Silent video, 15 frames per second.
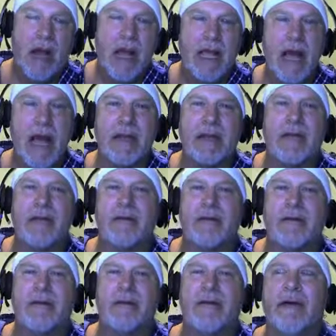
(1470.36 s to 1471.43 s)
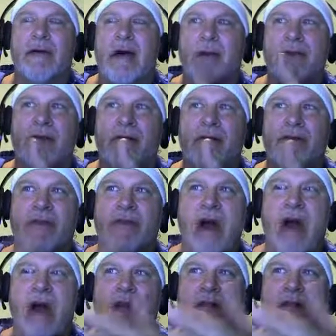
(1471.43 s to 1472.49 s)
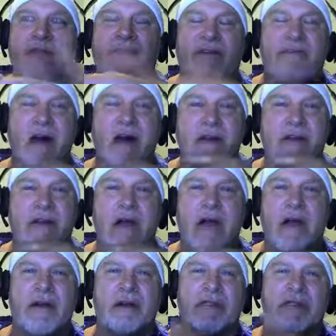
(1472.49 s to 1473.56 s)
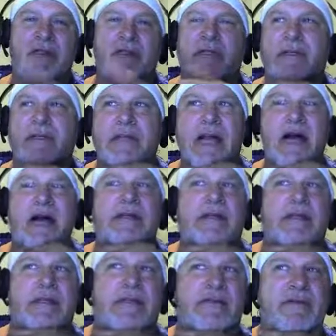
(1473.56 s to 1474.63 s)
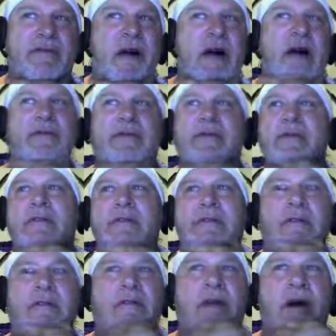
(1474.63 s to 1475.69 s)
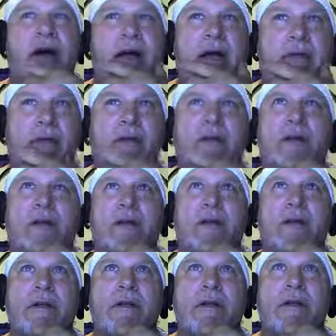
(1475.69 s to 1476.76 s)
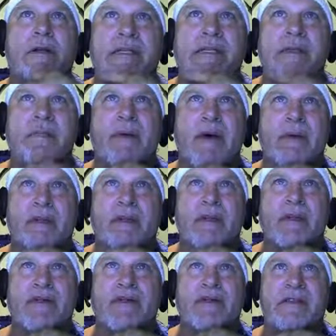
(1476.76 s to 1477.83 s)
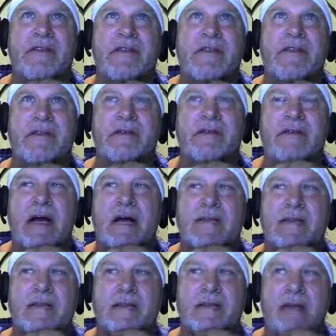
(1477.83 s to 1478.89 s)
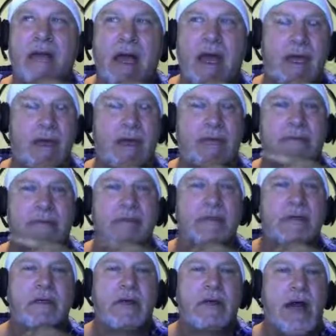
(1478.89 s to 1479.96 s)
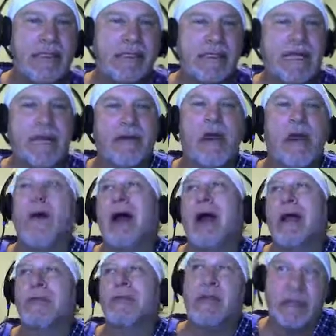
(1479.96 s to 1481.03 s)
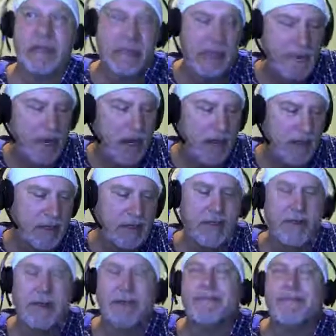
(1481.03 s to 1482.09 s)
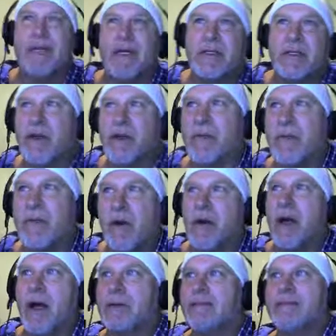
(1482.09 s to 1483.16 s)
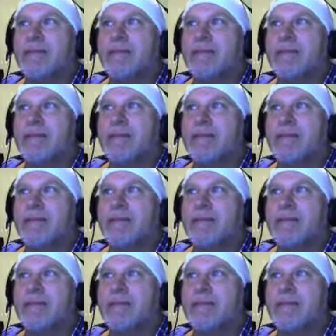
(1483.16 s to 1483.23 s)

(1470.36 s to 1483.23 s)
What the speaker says: I hadn't uncovered the hieroglyph of Akhenaten until 2005, and the Lord called me to public service in 2008. I said no, actually. I said I'm not going to do it. I told him no way.